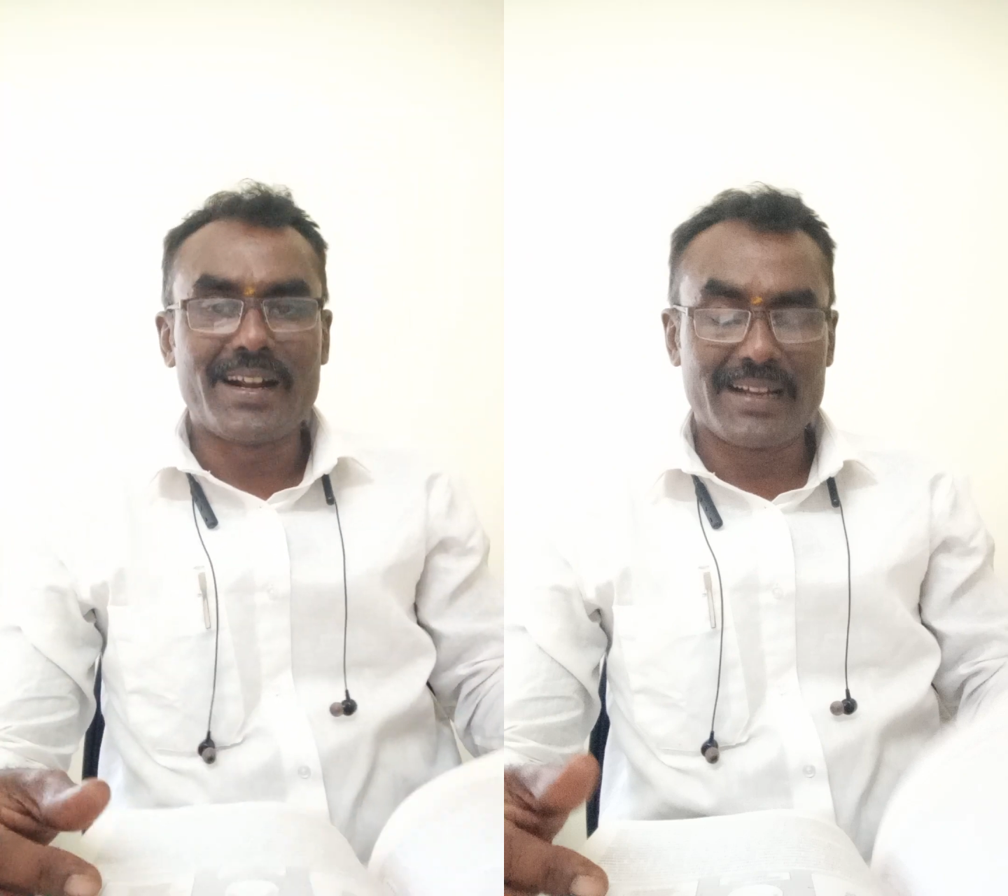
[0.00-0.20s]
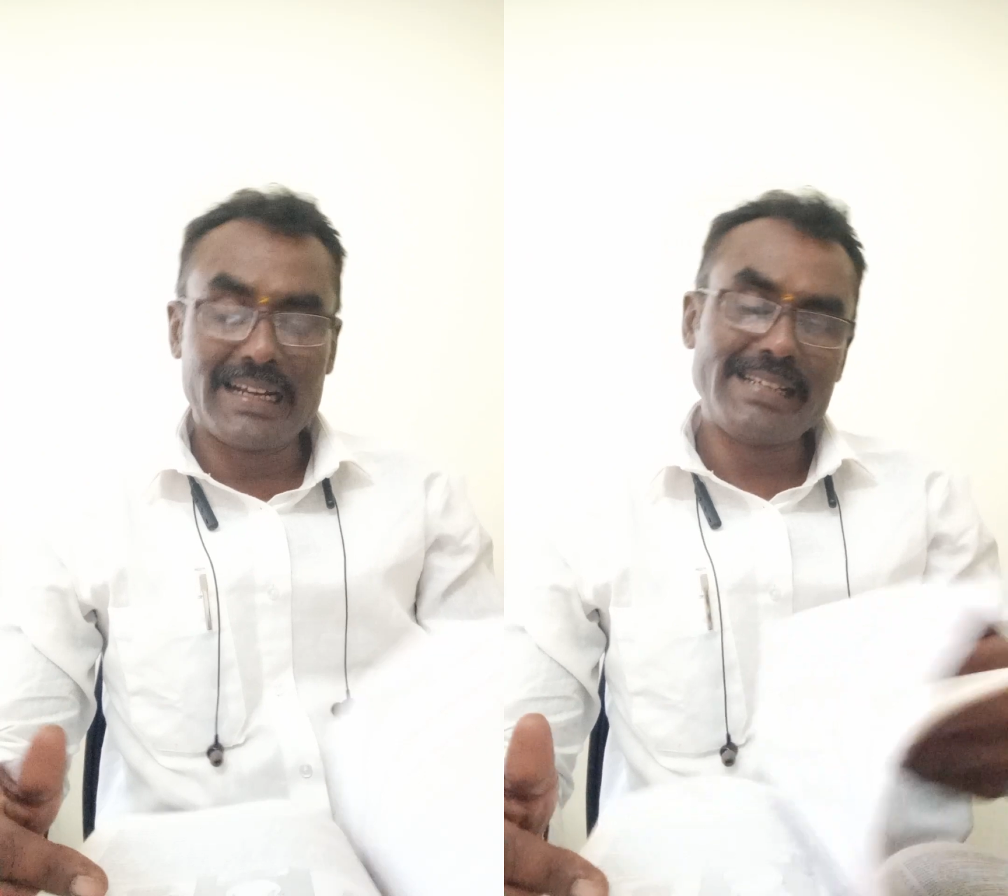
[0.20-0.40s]

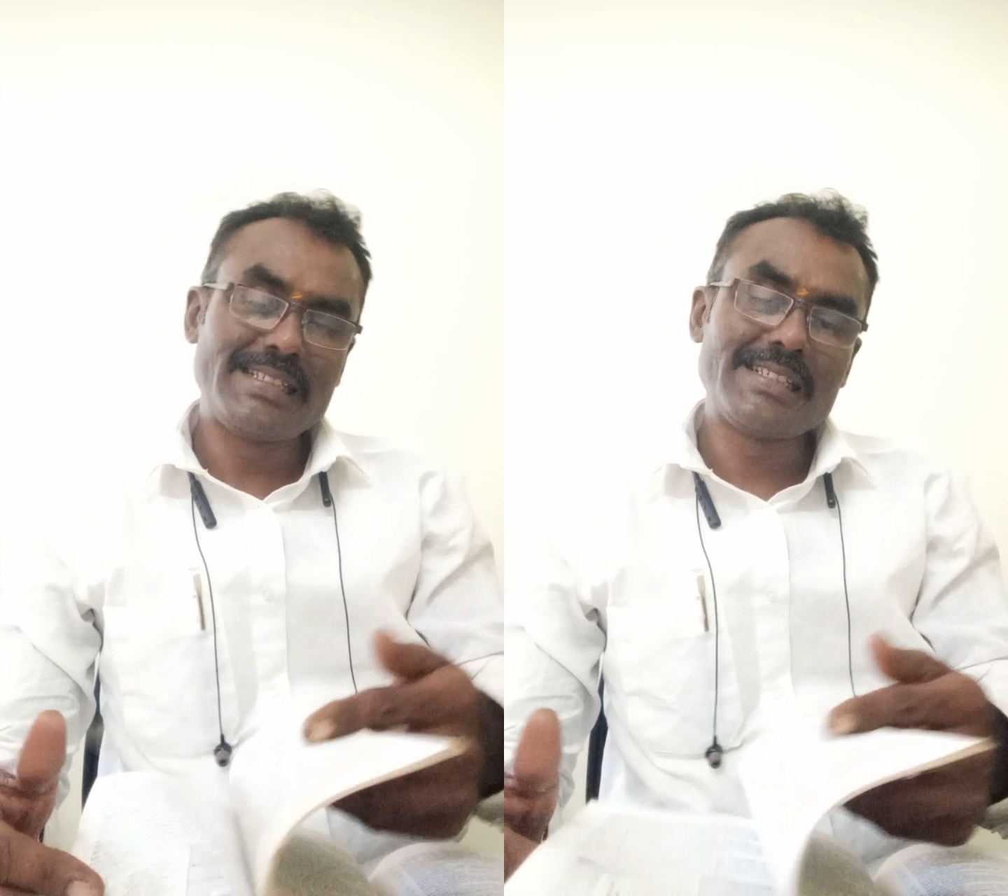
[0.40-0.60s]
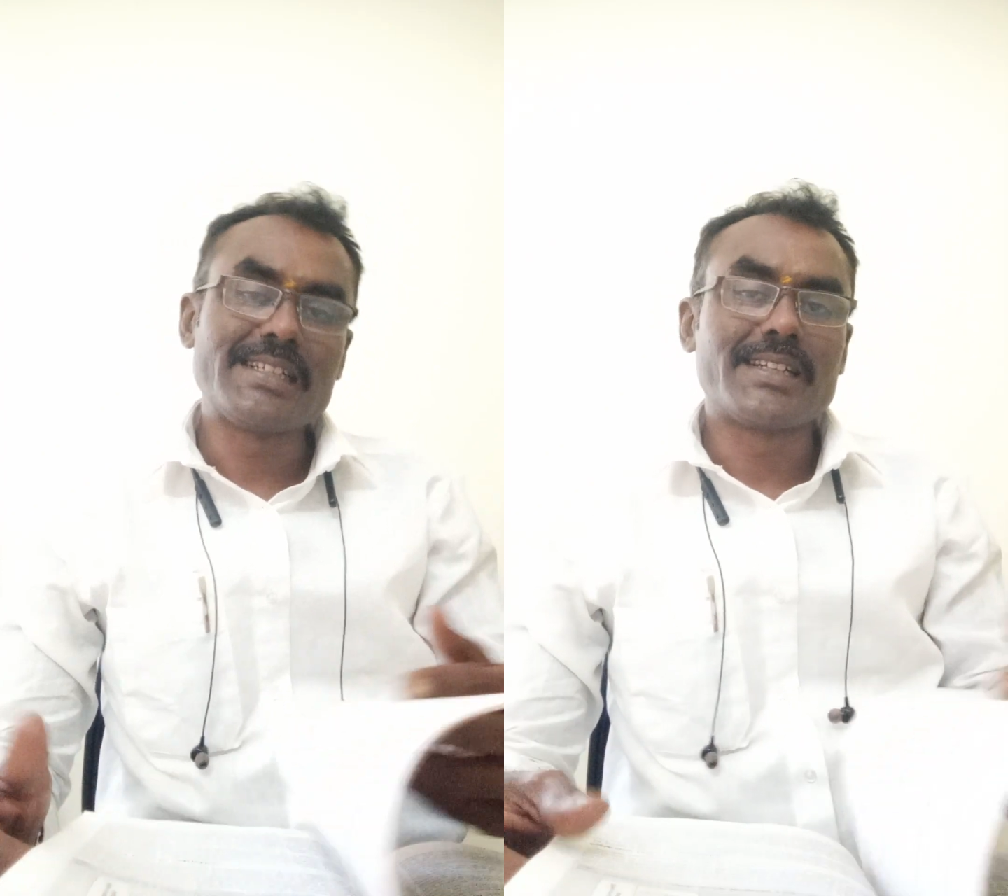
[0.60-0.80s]

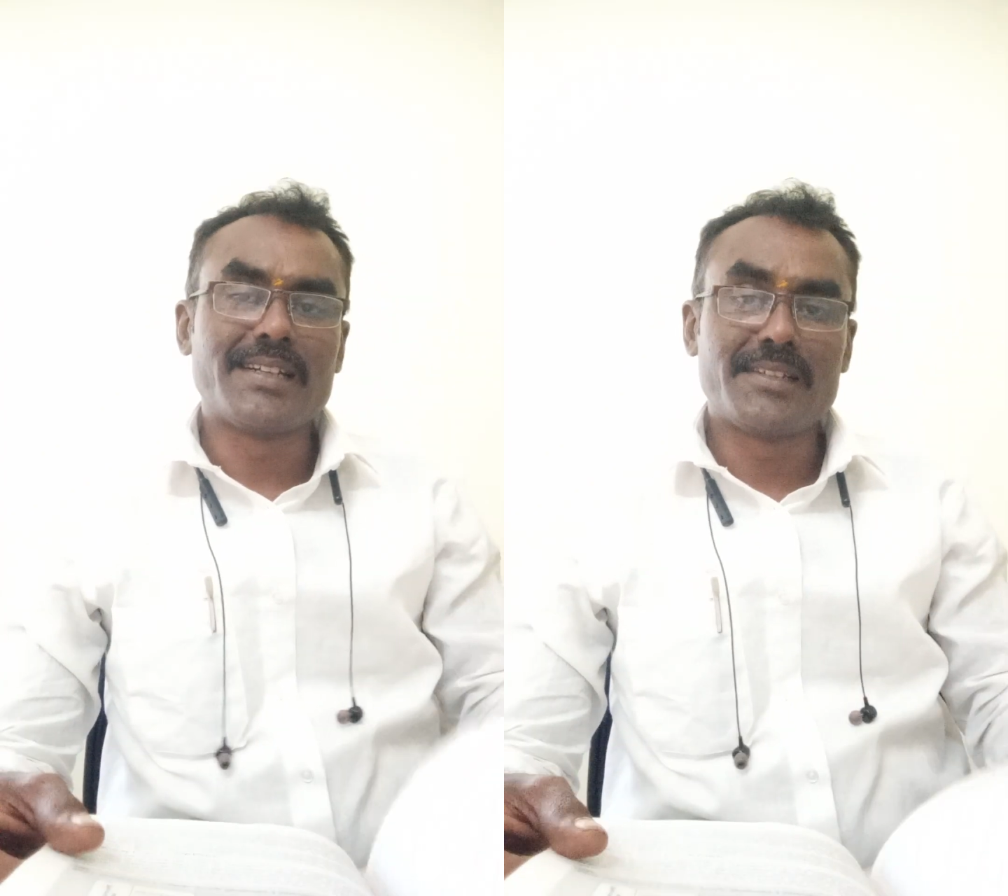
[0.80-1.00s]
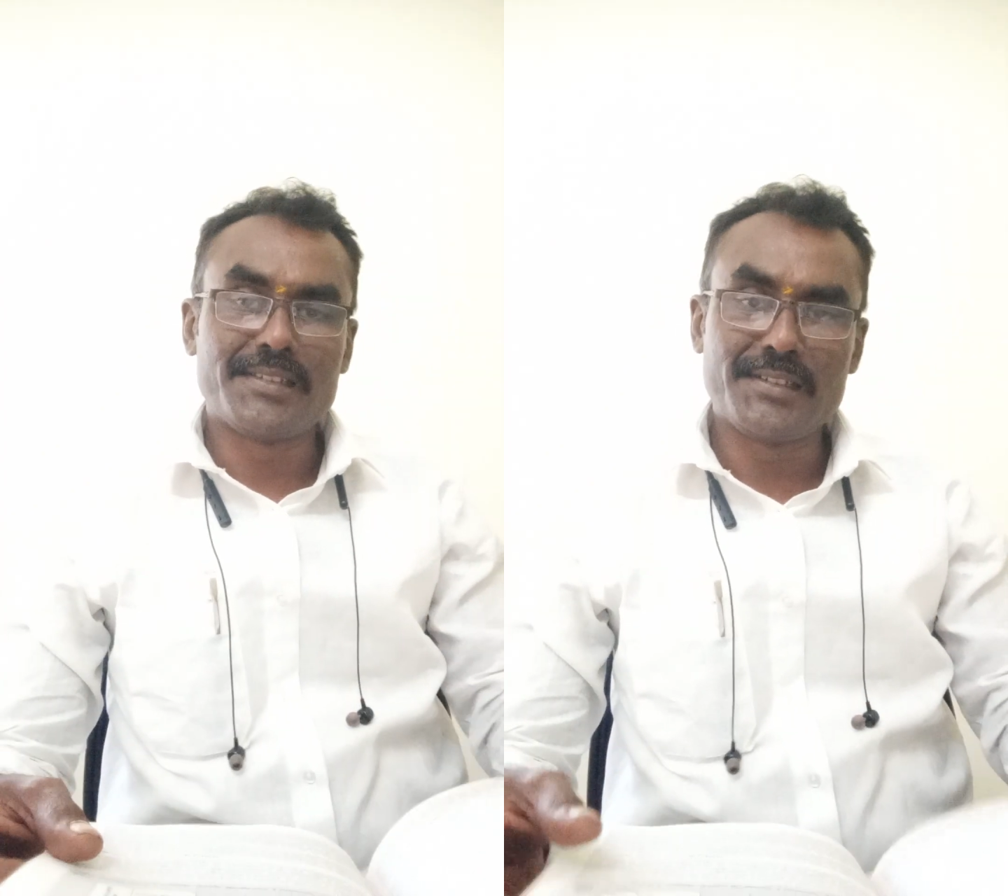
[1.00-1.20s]
analysis
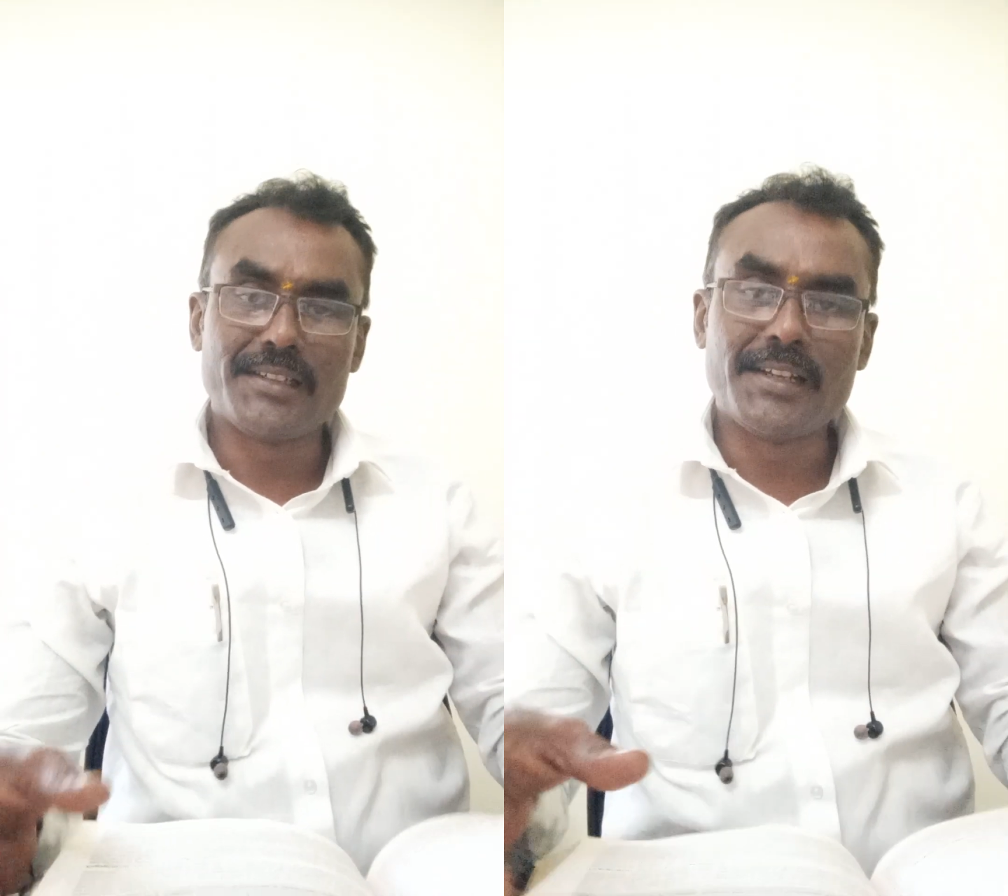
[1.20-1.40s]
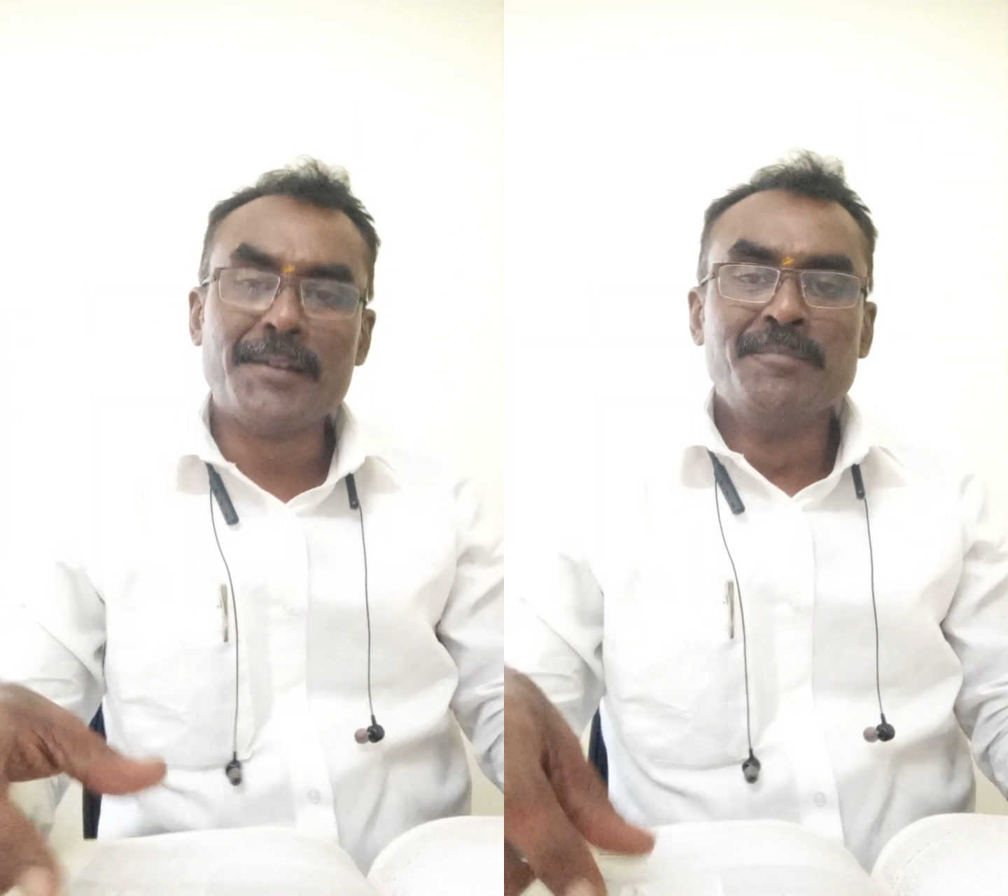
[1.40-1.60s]

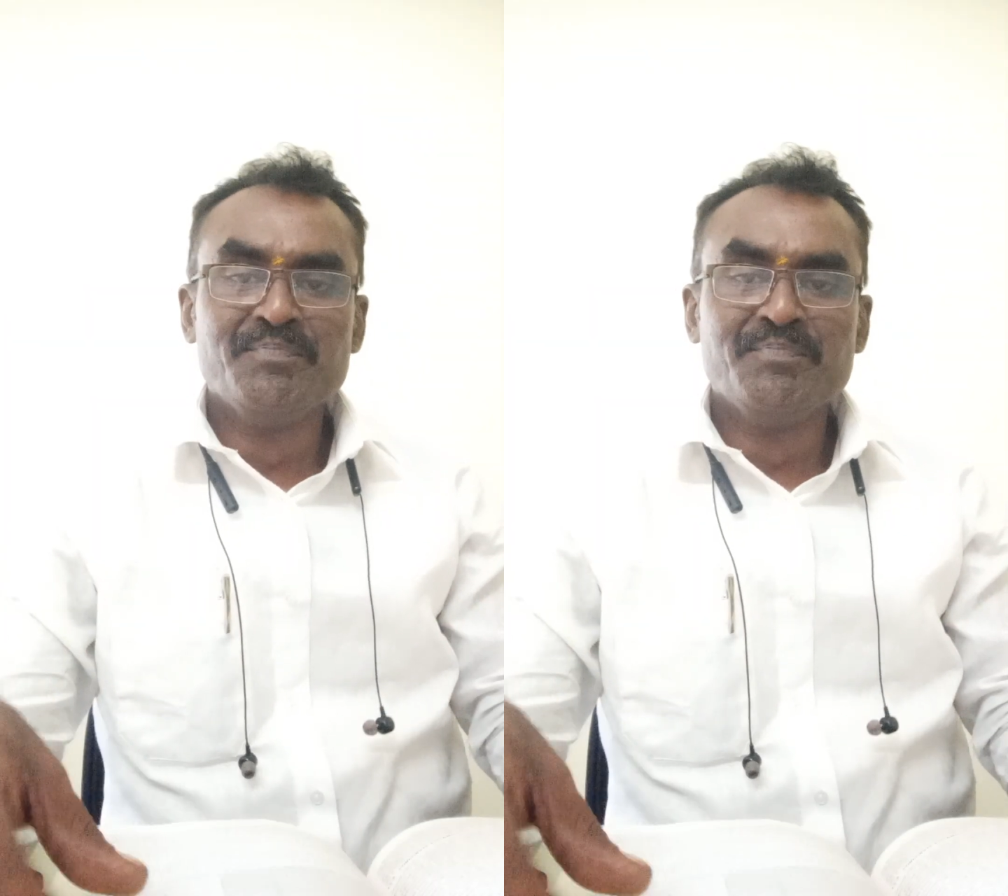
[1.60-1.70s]
in